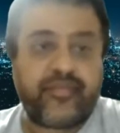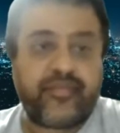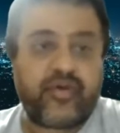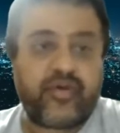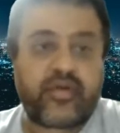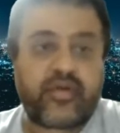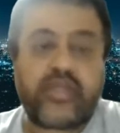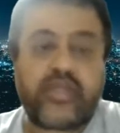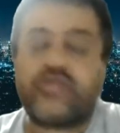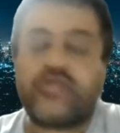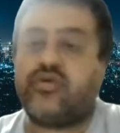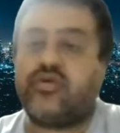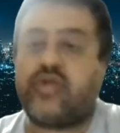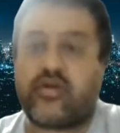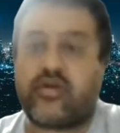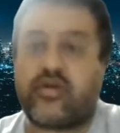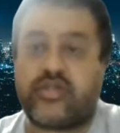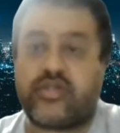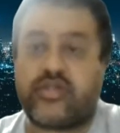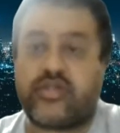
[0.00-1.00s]
Okay, so
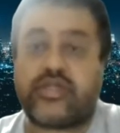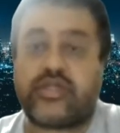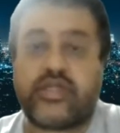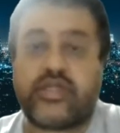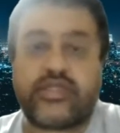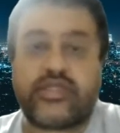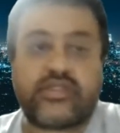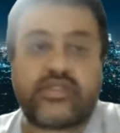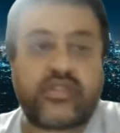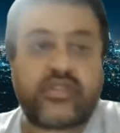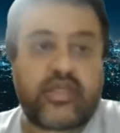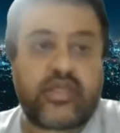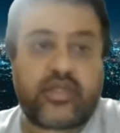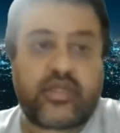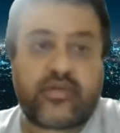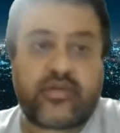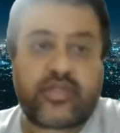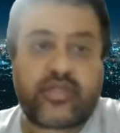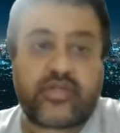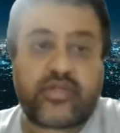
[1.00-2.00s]
now there's a case
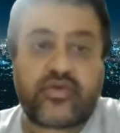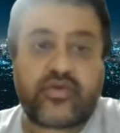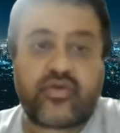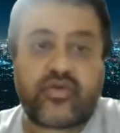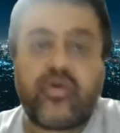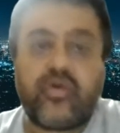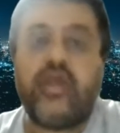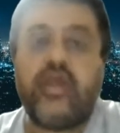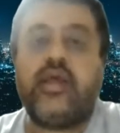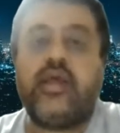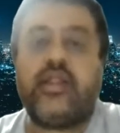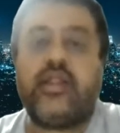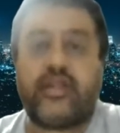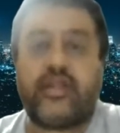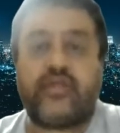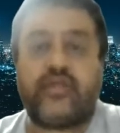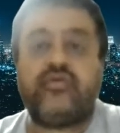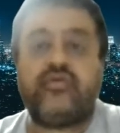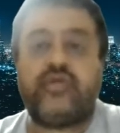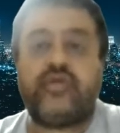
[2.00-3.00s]
that
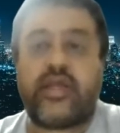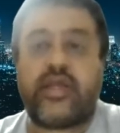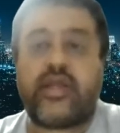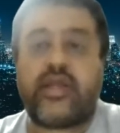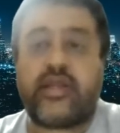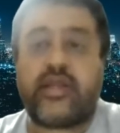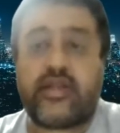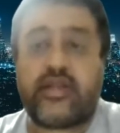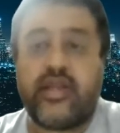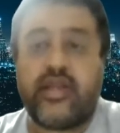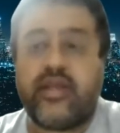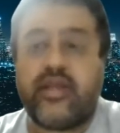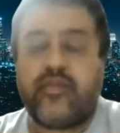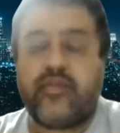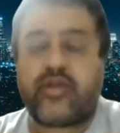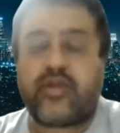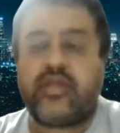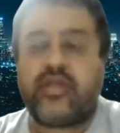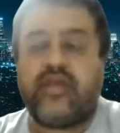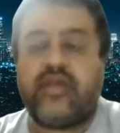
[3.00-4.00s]
it,
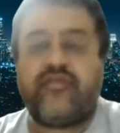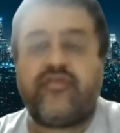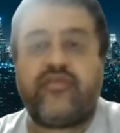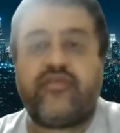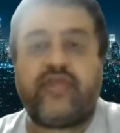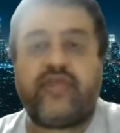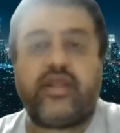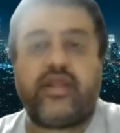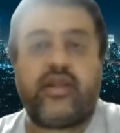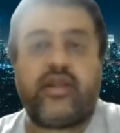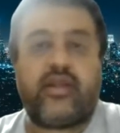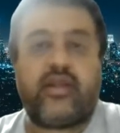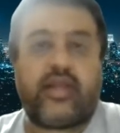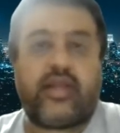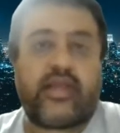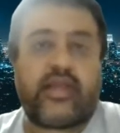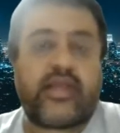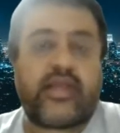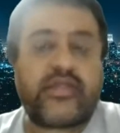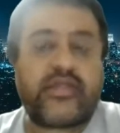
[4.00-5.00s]
because we feel
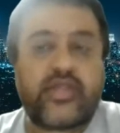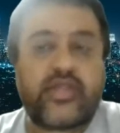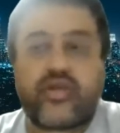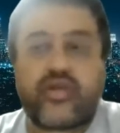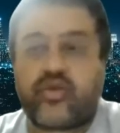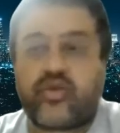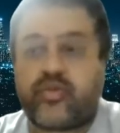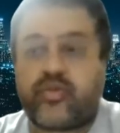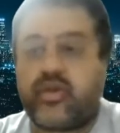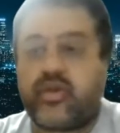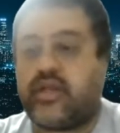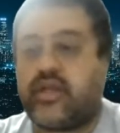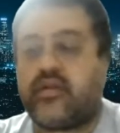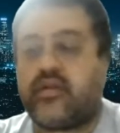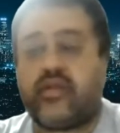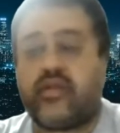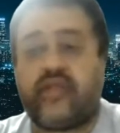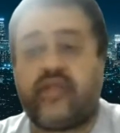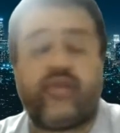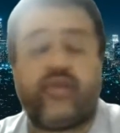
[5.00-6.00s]
like, as an entrepreneur,
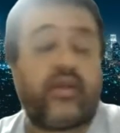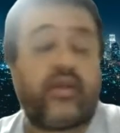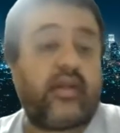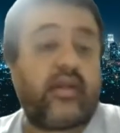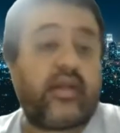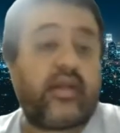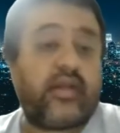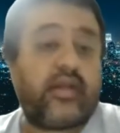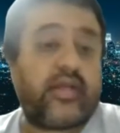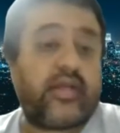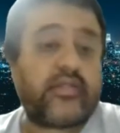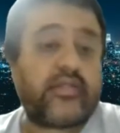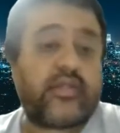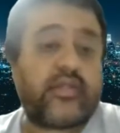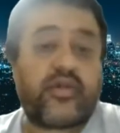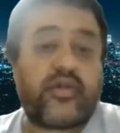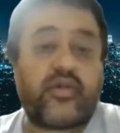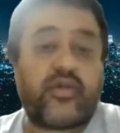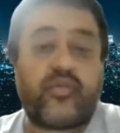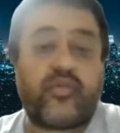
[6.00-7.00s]
even as an
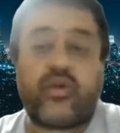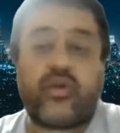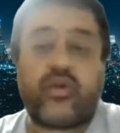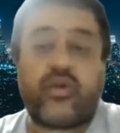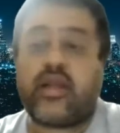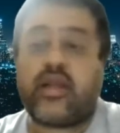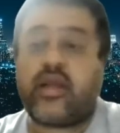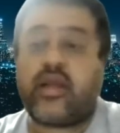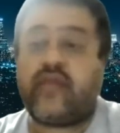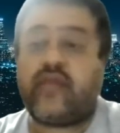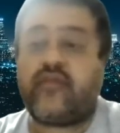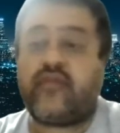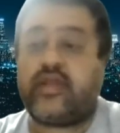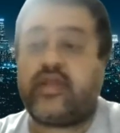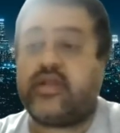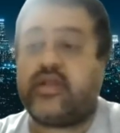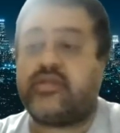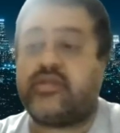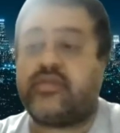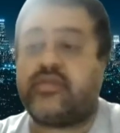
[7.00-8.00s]
entrepreneur, I
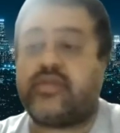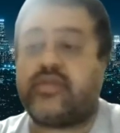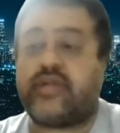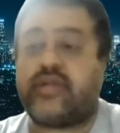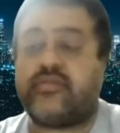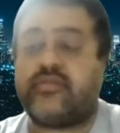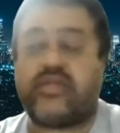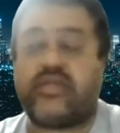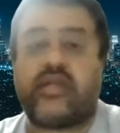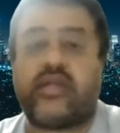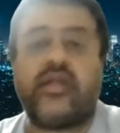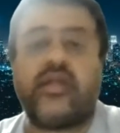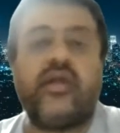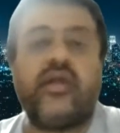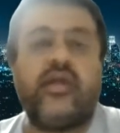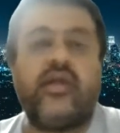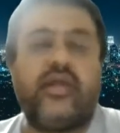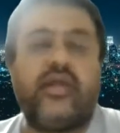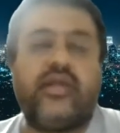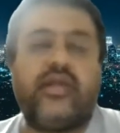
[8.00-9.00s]
feel sometimes that
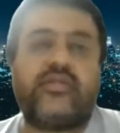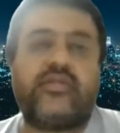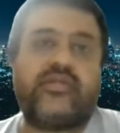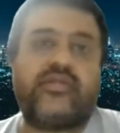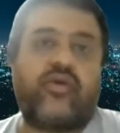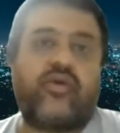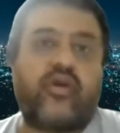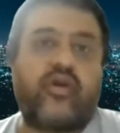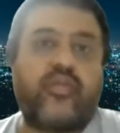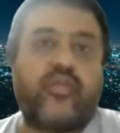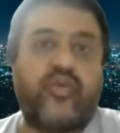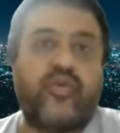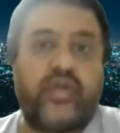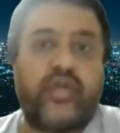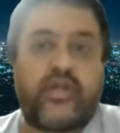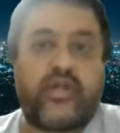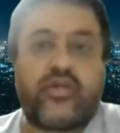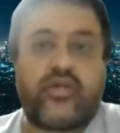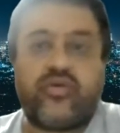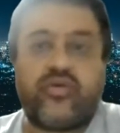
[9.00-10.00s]
it's not
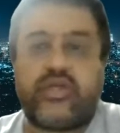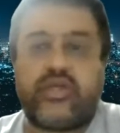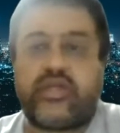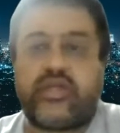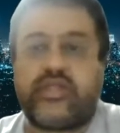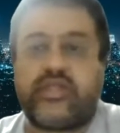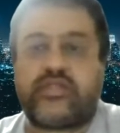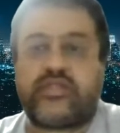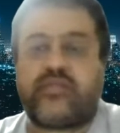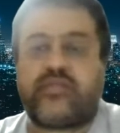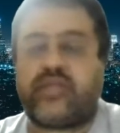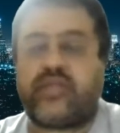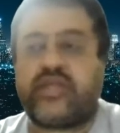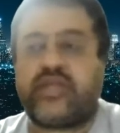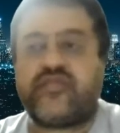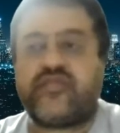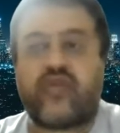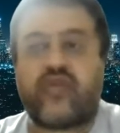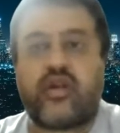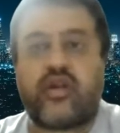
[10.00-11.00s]
prudent to increase the
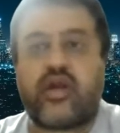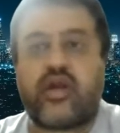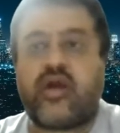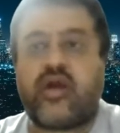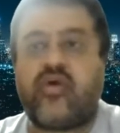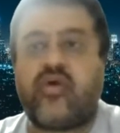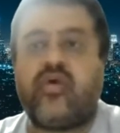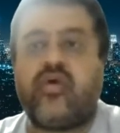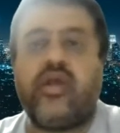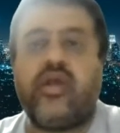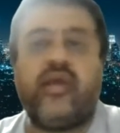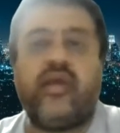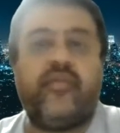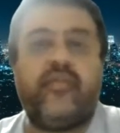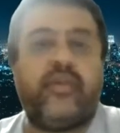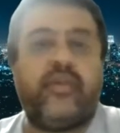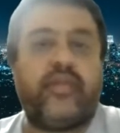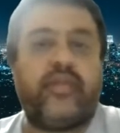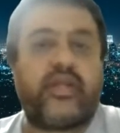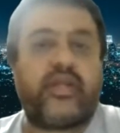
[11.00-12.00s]
price for now.
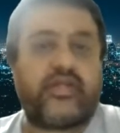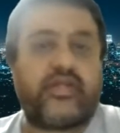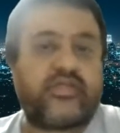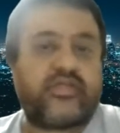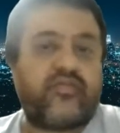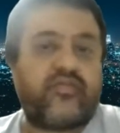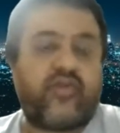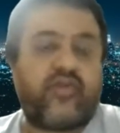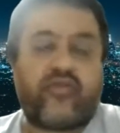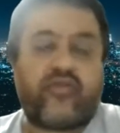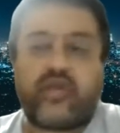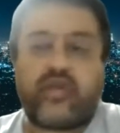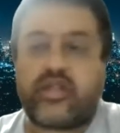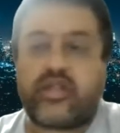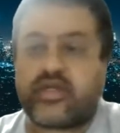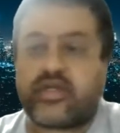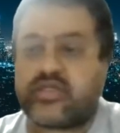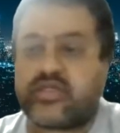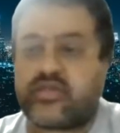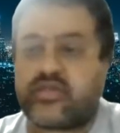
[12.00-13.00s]
Maybe the customer, what will
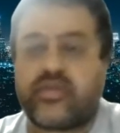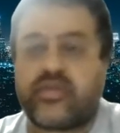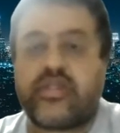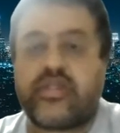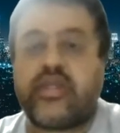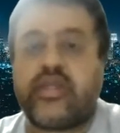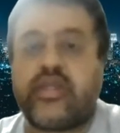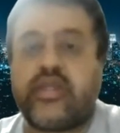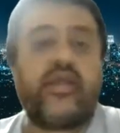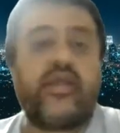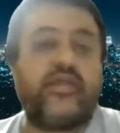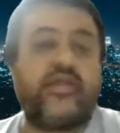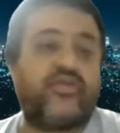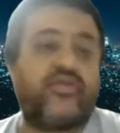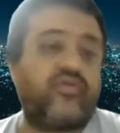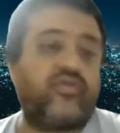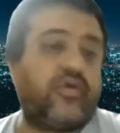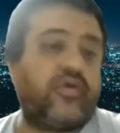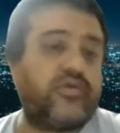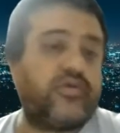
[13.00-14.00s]
the customer think, and
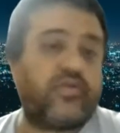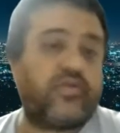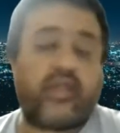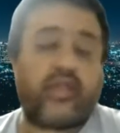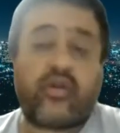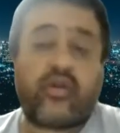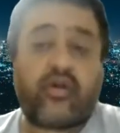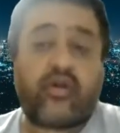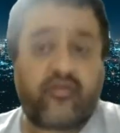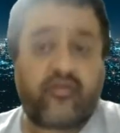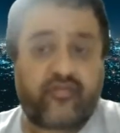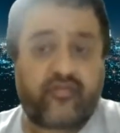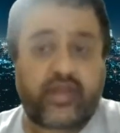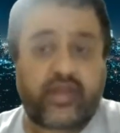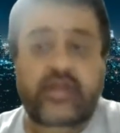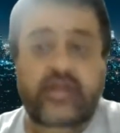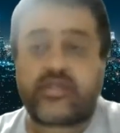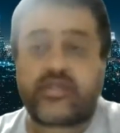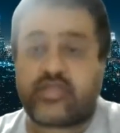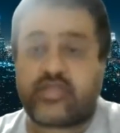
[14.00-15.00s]
so on. So there are a lot of
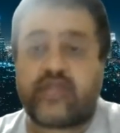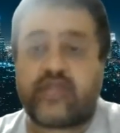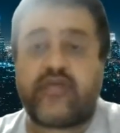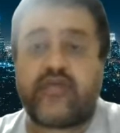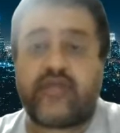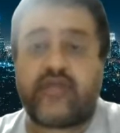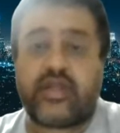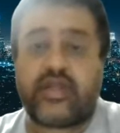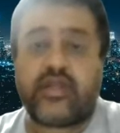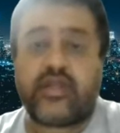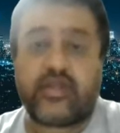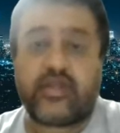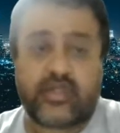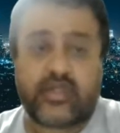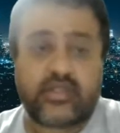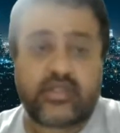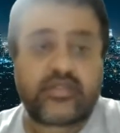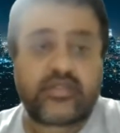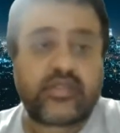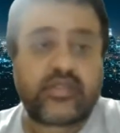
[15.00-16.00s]
factors that we will
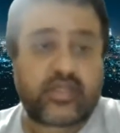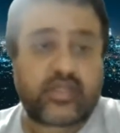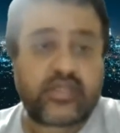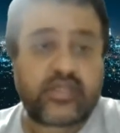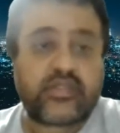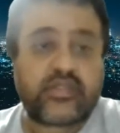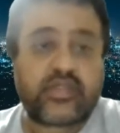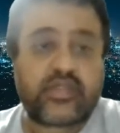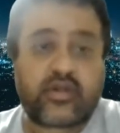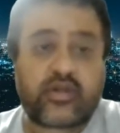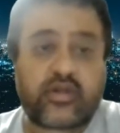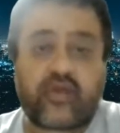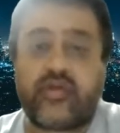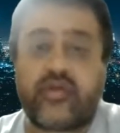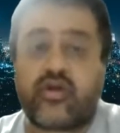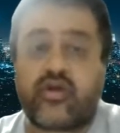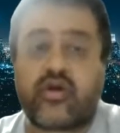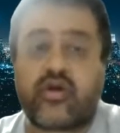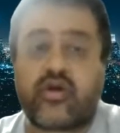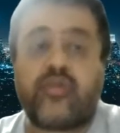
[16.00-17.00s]
consider now.
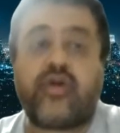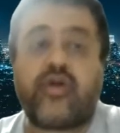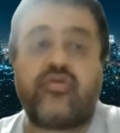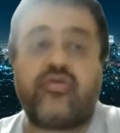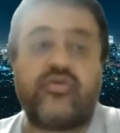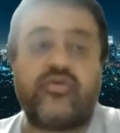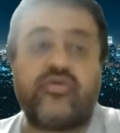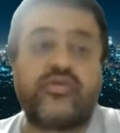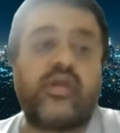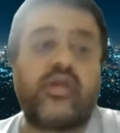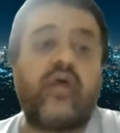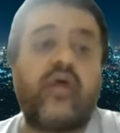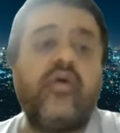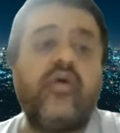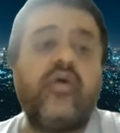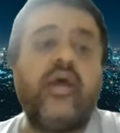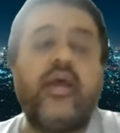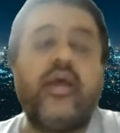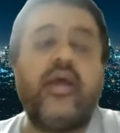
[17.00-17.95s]
We'll talk about those now.